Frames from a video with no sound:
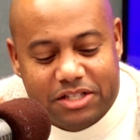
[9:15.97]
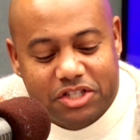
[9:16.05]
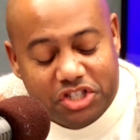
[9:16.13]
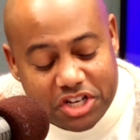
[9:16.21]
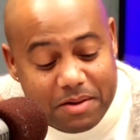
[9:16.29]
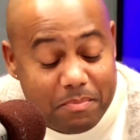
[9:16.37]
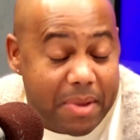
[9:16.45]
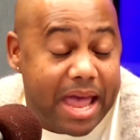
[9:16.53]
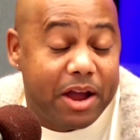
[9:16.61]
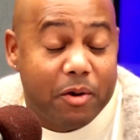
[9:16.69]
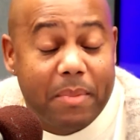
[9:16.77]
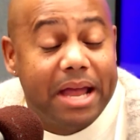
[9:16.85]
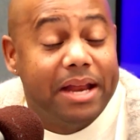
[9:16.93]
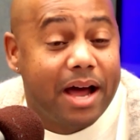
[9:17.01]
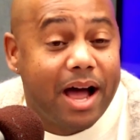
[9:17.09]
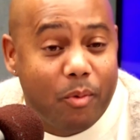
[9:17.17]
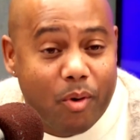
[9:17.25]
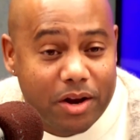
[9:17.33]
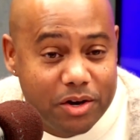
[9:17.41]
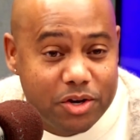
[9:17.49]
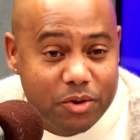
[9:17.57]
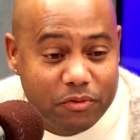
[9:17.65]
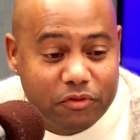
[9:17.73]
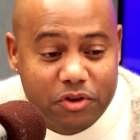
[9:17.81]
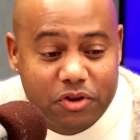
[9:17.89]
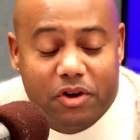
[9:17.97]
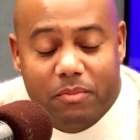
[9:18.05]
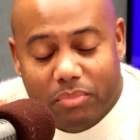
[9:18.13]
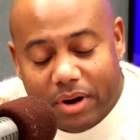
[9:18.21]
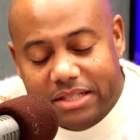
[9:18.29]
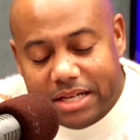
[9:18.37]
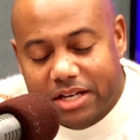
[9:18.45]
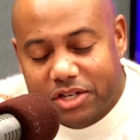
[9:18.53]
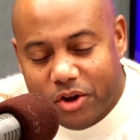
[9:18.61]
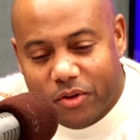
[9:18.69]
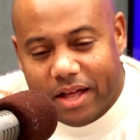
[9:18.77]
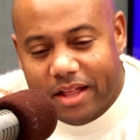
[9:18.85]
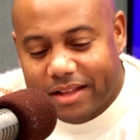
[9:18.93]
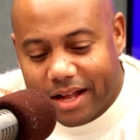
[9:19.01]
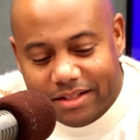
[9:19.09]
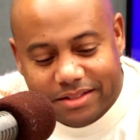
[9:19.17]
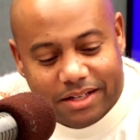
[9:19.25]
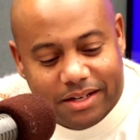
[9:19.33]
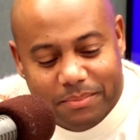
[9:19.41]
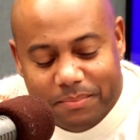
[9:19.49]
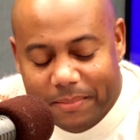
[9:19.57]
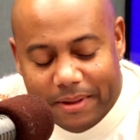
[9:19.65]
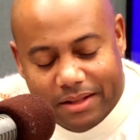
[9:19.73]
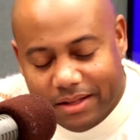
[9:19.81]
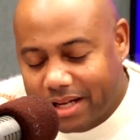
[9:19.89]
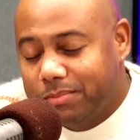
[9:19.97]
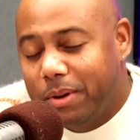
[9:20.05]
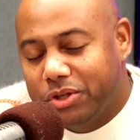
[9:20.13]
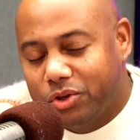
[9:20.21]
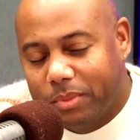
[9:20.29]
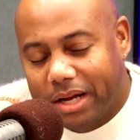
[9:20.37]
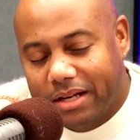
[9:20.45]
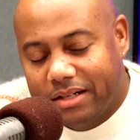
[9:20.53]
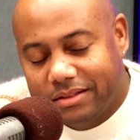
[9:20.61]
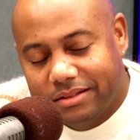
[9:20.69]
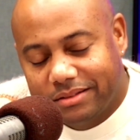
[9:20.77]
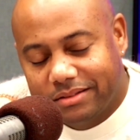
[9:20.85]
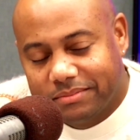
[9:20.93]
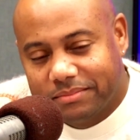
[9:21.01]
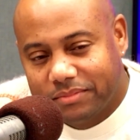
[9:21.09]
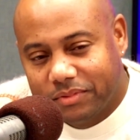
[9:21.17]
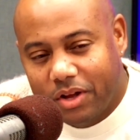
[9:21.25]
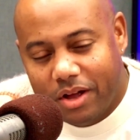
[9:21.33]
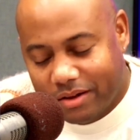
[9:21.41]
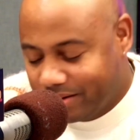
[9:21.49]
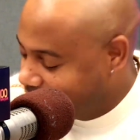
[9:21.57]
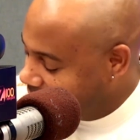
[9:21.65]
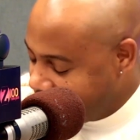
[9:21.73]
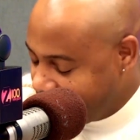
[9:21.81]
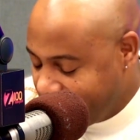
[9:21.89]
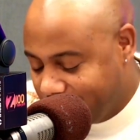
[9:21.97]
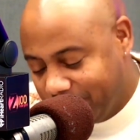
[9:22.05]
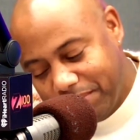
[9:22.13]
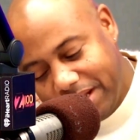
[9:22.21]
she may or may not want to do, and for you to embrace that and to know that that's um that's special, man. Thanks, man. Nah, yeah, meet